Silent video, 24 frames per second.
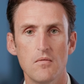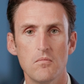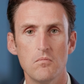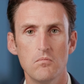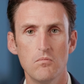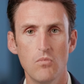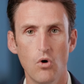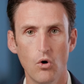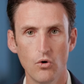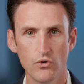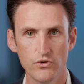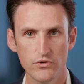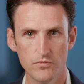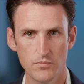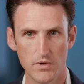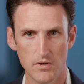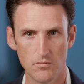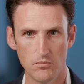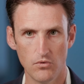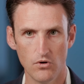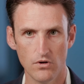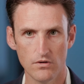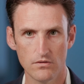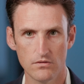Most
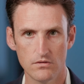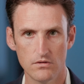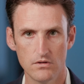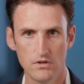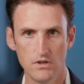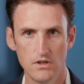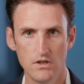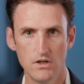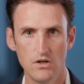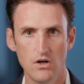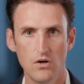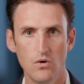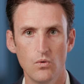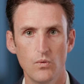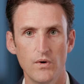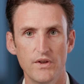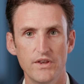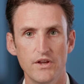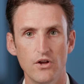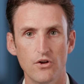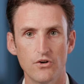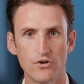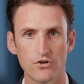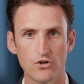people,
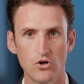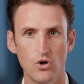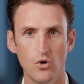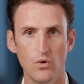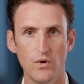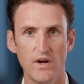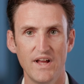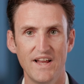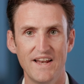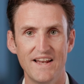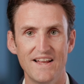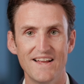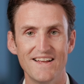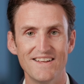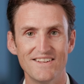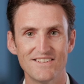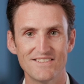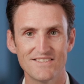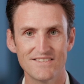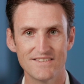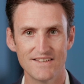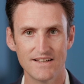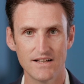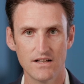when they undergo a
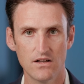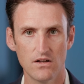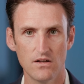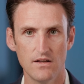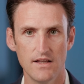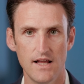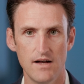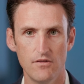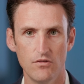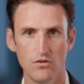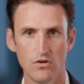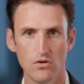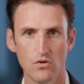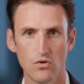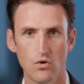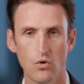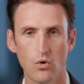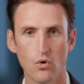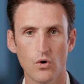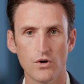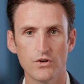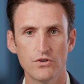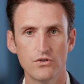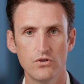single level
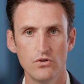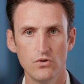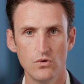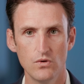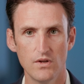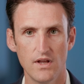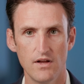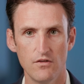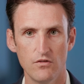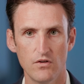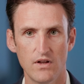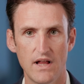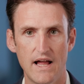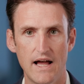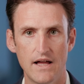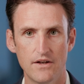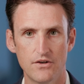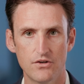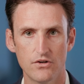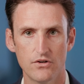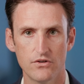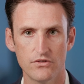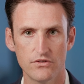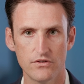or 2-level
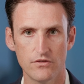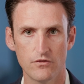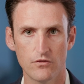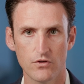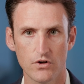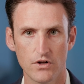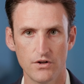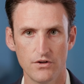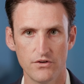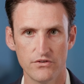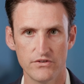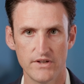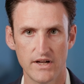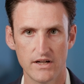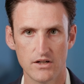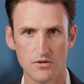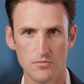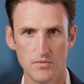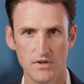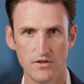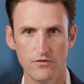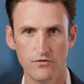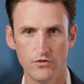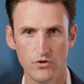anterior cervical
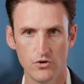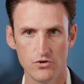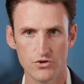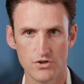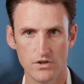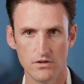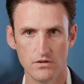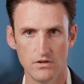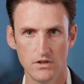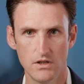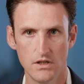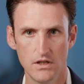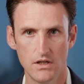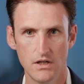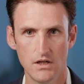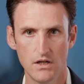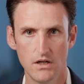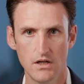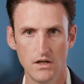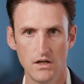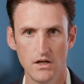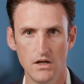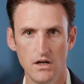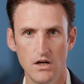discectomy infusion,
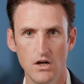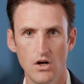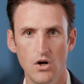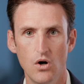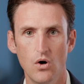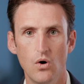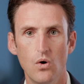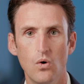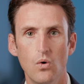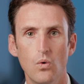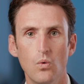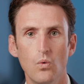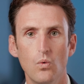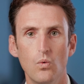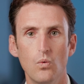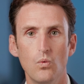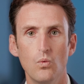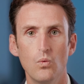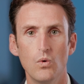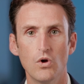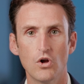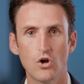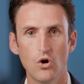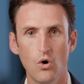
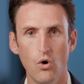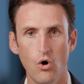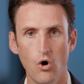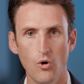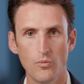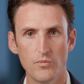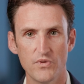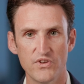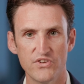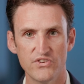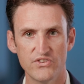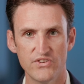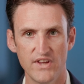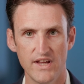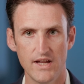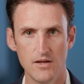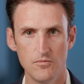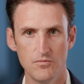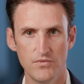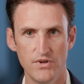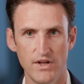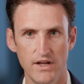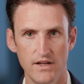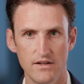will go home the
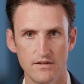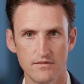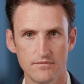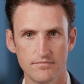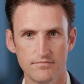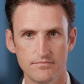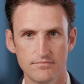same day.